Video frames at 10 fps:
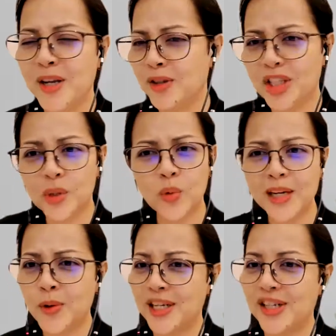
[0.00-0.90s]
just
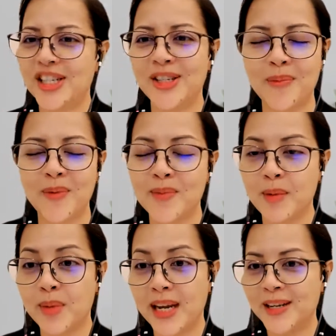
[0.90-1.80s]
one question top of
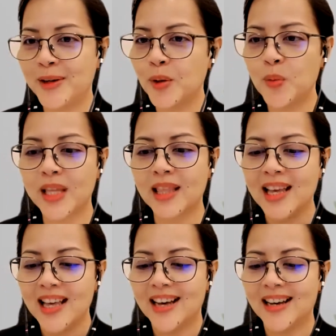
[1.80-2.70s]
my mind, with
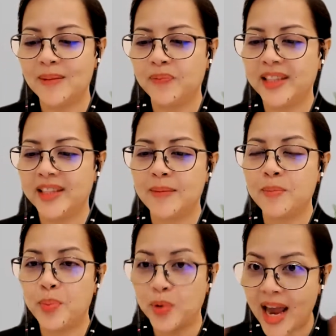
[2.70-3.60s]
the
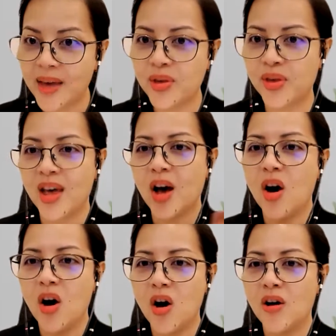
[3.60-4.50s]
breadth
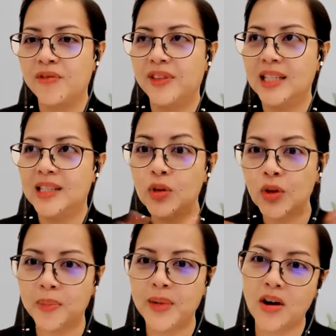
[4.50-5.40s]
of the
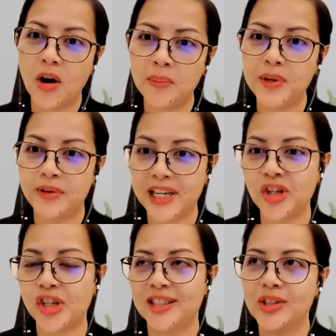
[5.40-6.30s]
scope in
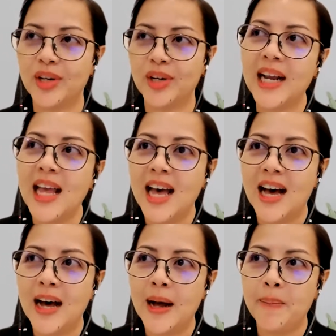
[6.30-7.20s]
operations, right?
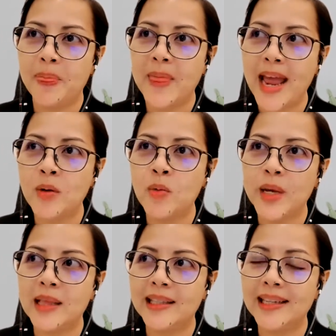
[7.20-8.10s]
And
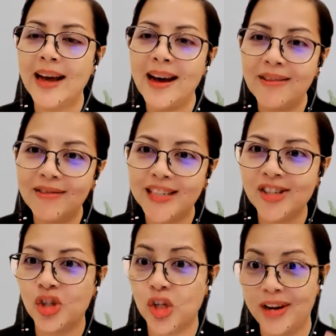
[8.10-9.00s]
with the
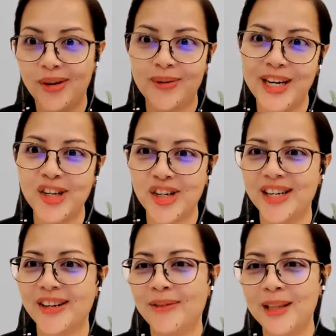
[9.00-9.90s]
current
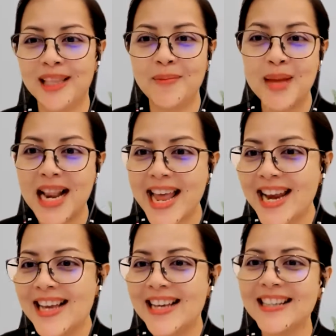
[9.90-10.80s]
generation, with the
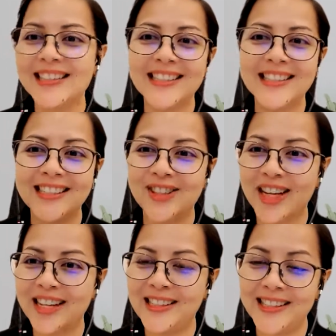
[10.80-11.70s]
millennials, the
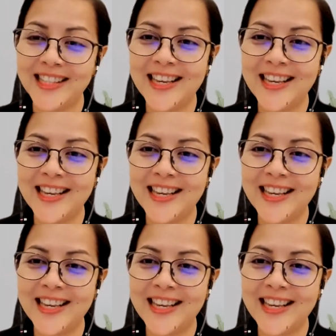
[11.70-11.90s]
Gen Z, the